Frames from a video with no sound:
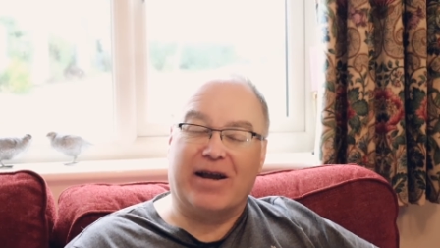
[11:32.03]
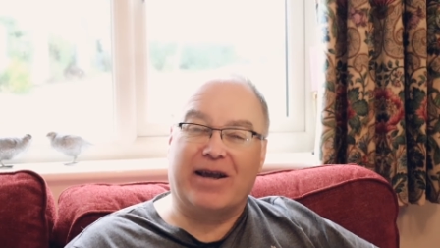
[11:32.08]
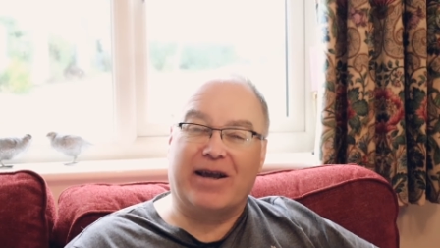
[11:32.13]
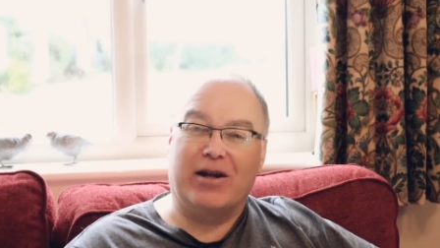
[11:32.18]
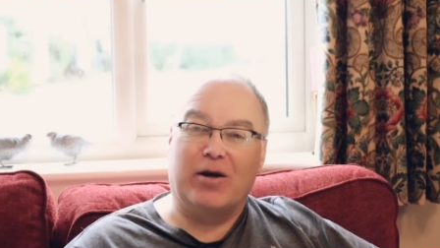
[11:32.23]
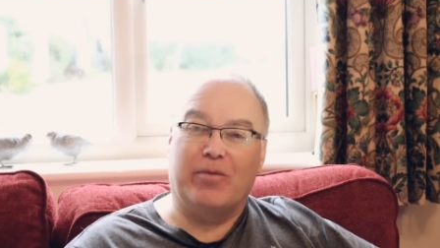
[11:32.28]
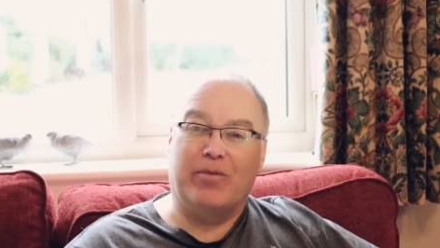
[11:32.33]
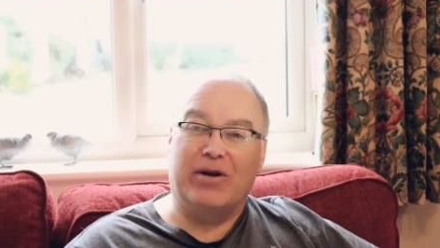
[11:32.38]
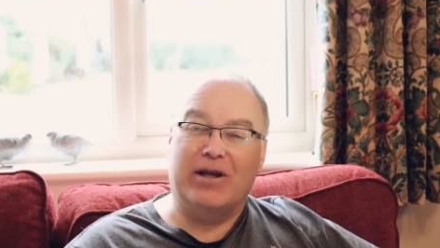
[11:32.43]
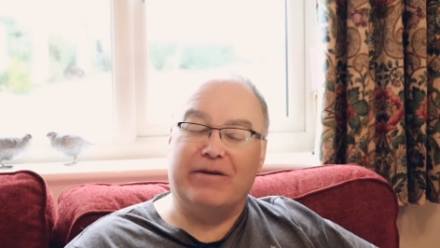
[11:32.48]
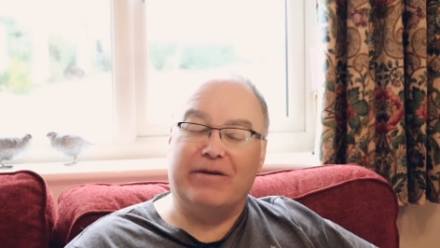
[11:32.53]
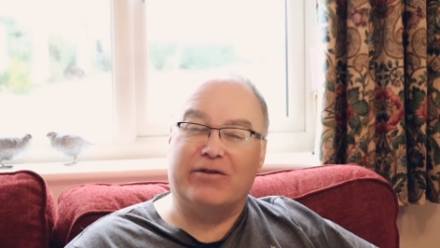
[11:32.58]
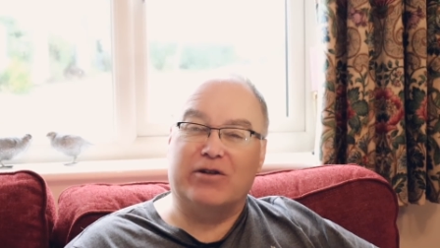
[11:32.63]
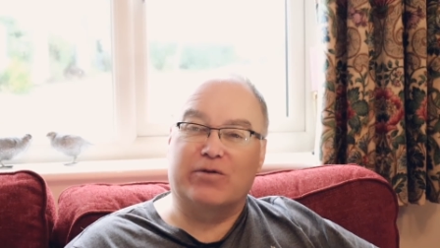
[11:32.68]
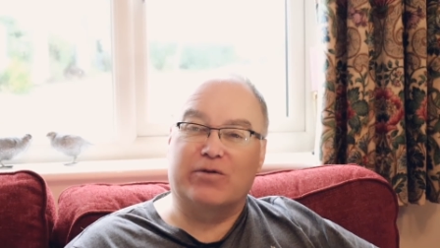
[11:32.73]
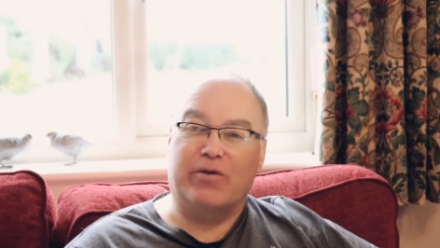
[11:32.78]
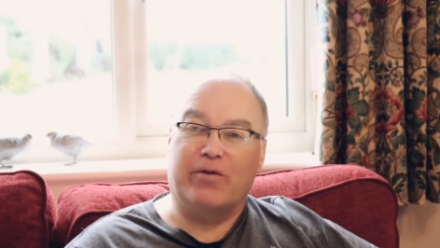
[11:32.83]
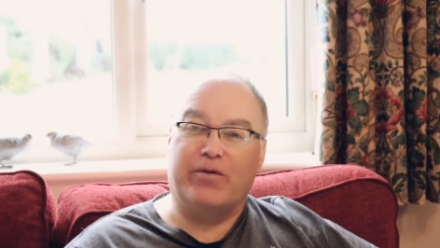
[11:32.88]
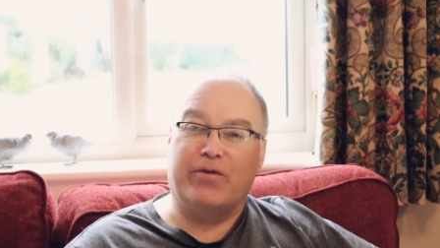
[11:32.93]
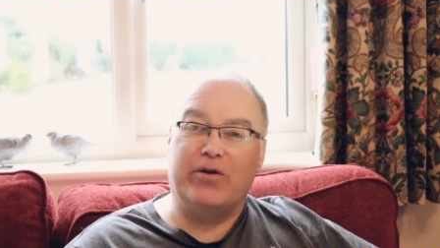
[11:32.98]
I cannot believe
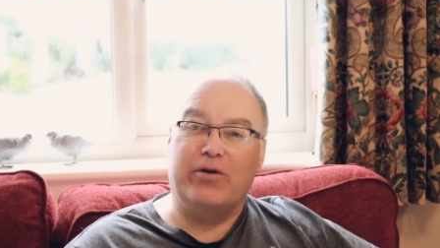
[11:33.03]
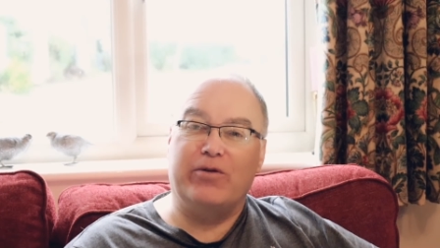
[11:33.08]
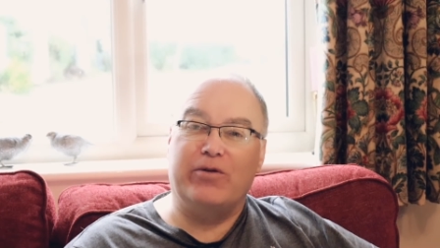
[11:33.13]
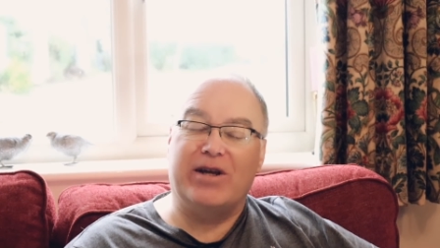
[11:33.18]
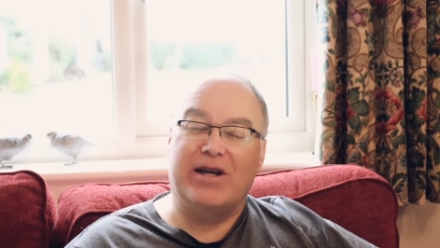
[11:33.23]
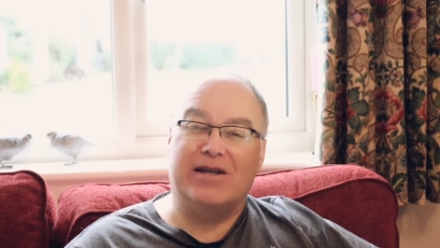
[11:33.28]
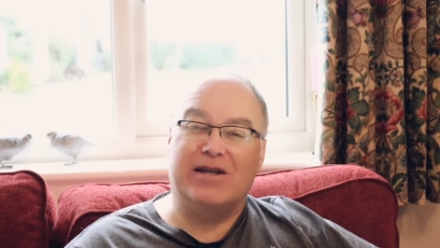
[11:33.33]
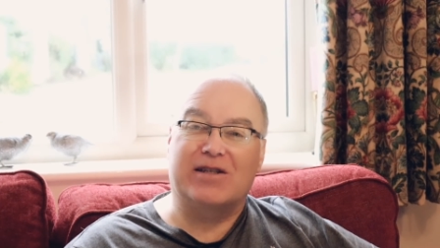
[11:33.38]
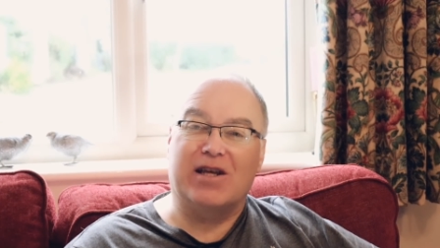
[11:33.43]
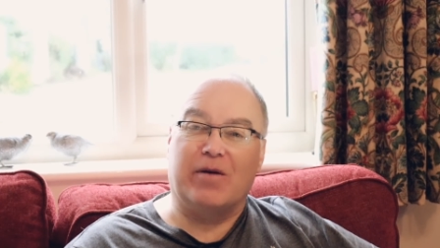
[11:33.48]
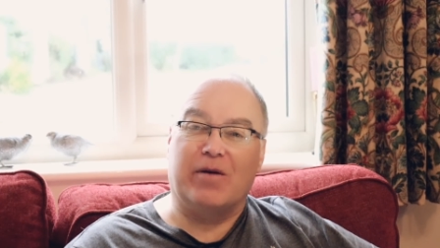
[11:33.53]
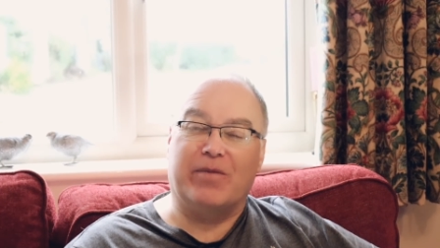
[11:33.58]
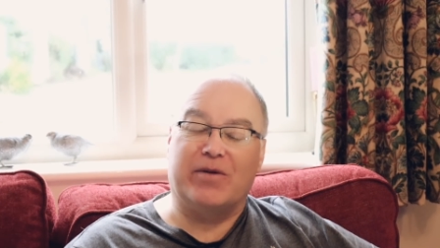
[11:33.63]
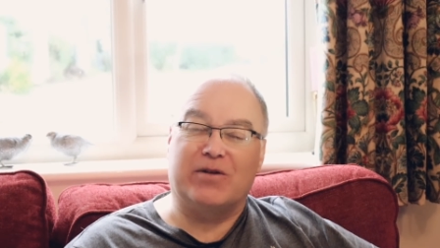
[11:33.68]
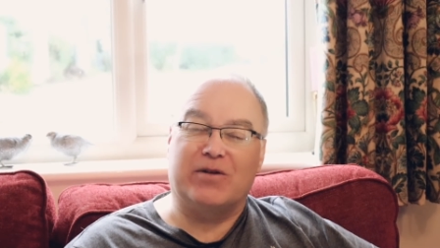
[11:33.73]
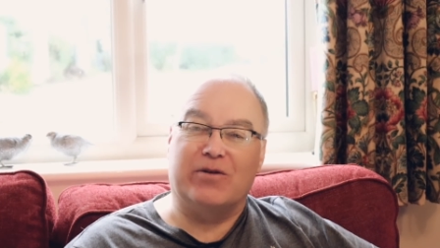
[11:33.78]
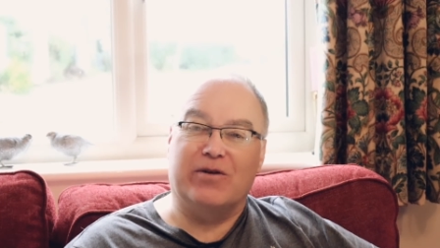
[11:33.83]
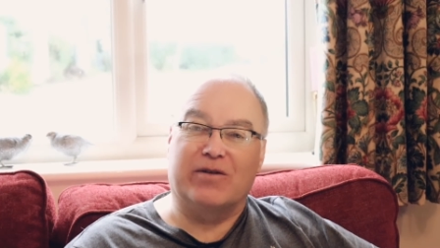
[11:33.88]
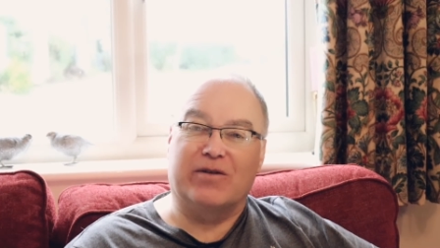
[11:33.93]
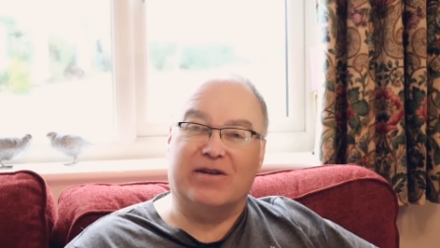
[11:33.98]
just for a few years that I've
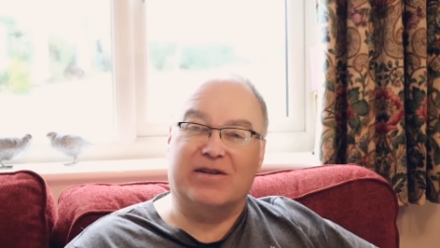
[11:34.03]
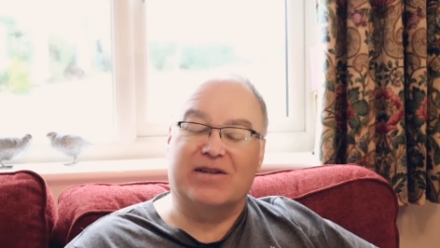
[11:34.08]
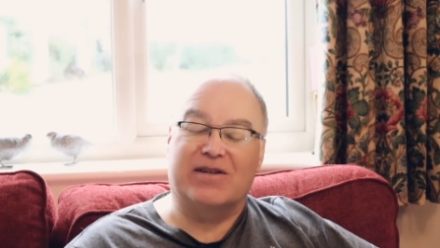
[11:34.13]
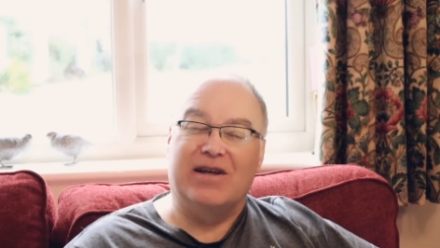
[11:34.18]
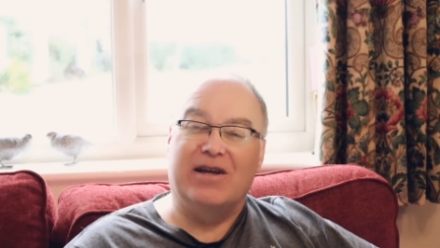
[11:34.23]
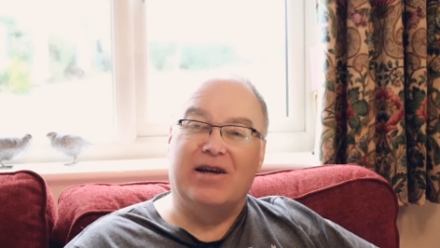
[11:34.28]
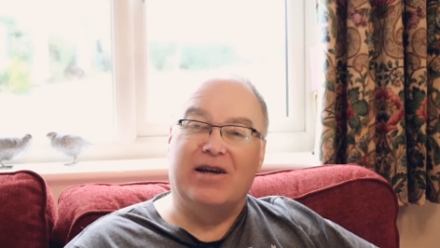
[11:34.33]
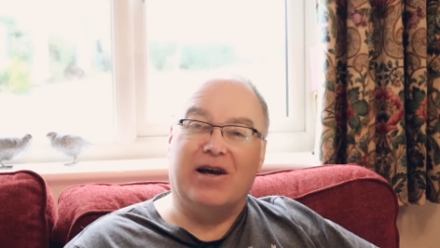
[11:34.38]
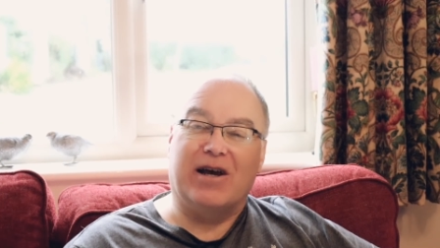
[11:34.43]
been doing this,